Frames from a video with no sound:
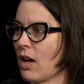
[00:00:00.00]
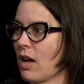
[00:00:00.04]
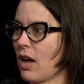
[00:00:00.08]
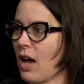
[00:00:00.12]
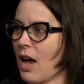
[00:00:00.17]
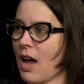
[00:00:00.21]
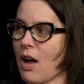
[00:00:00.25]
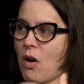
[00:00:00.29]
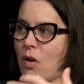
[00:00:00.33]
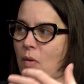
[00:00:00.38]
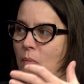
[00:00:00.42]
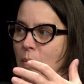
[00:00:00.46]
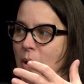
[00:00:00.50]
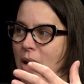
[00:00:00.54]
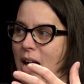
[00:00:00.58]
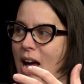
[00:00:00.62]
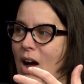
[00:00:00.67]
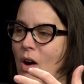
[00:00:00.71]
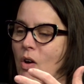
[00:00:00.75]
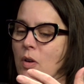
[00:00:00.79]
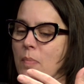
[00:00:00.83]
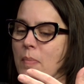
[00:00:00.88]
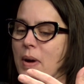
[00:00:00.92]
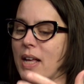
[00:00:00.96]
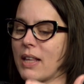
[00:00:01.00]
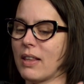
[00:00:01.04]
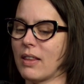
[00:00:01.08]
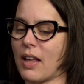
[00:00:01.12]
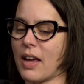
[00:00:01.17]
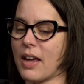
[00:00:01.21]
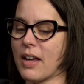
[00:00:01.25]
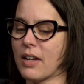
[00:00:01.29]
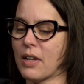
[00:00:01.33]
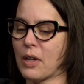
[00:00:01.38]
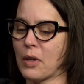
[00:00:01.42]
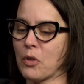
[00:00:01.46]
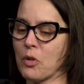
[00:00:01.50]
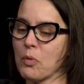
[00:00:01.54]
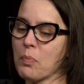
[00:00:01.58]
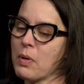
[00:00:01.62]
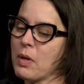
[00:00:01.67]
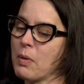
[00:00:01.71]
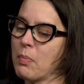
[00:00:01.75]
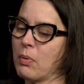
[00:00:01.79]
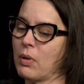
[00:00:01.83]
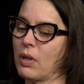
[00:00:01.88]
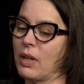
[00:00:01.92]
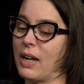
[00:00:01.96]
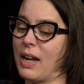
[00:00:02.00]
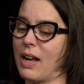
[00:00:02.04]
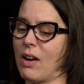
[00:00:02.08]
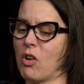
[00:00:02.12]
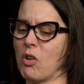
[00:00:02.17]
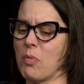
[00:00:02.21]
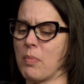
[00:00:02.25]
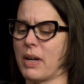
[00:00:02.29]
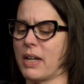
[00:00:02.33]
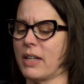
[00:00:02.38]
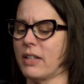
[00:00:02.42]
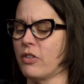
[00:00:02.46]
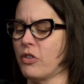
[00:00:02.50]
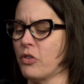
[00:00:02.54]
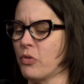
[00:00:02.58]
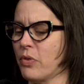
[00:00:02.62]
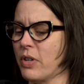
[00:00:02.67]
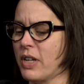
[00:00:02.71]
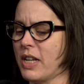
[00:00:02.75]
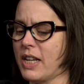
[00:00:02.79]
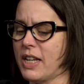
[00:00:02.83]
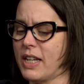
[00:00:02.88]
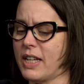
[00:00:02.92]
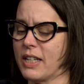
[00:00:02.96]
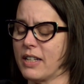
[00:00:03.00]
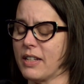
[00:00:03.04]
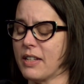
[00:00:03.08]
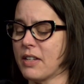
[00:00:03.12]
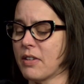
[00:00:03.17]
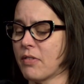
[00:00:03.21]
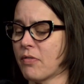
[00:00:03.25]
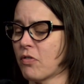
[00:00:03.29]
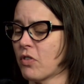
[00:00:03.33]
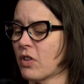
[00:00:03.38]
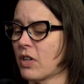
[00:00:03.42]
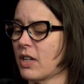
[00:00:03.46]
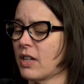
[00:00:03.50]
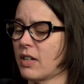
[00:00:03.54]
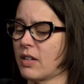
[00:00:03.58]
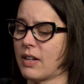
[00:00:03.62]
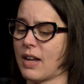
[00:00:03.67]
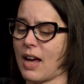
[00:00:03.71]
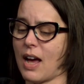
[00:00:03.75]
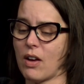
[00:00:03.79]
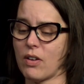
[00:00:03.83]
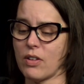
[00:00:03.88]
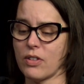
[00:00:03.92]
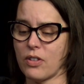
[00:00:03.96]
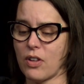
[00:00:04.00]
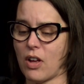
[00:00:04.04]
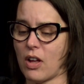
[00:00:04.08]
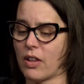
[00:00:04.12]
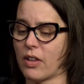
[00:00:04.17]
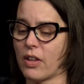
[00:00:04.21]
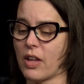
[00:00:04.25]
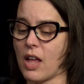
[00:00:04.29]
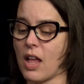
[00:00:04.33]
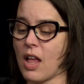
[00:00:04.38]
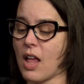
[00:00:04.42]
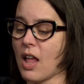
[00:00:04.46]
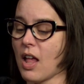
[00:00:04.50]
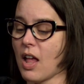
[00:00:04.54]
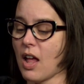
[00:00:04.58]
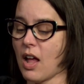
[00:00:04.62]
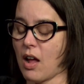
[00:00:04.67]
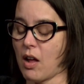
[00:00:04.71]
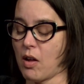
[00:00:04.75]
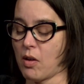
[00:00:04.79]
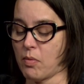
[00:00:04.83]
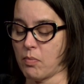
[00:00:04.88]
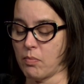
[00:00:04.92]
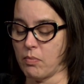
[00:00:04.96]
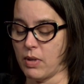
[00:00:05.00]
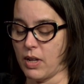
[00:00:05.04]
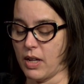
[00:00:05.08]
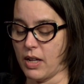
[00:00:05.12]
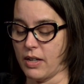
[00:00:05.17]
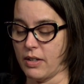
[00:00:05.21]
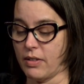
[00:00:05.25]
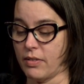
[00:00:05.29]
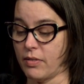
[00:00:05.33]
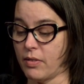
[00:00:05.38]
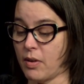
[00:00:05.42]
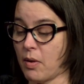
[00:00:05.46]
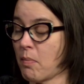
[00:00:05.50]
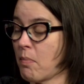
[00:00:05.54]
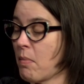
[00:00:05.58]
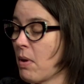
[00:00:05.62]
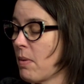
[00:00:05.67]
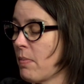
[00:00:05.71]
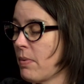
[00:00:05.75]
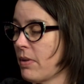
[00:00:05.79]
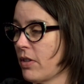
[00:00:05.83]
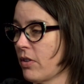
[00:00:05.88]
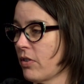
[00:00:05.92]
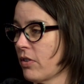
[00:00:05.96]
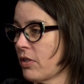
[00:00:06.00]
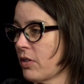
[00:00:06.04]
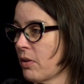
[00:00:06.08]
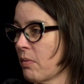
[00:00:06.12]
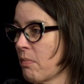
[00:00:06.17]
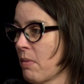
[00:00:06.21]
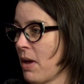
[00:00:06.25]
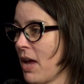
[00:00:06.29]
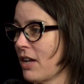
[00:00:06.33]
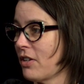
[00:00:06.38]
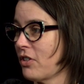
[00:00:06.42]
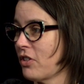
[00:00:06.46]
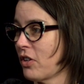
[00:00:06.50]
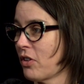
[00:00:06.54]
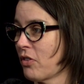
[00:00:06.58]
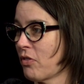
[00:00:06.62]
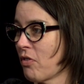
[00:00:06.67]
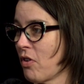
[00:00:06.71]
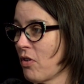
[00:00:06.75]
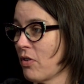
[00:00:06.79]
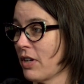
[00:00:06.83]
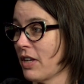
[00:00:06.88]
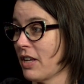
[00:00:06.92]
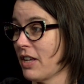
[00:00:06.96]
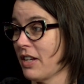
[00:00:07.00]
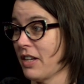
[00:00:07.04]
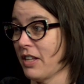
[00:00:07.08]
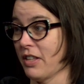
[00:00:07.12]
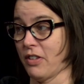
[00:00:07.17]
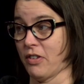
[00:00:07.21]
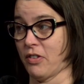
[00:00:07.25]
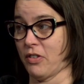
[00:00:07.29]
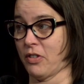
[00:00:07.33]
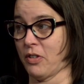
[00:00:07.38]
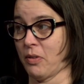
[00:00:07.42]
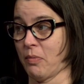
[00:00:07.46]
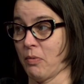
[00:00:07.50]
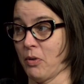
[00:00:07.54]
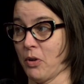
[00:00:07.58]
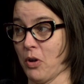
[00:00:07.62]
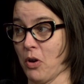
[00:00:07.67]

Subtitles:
how am I like other people, and how am I unique and different, and how does all and maybe there's some magic thrown in, and there's some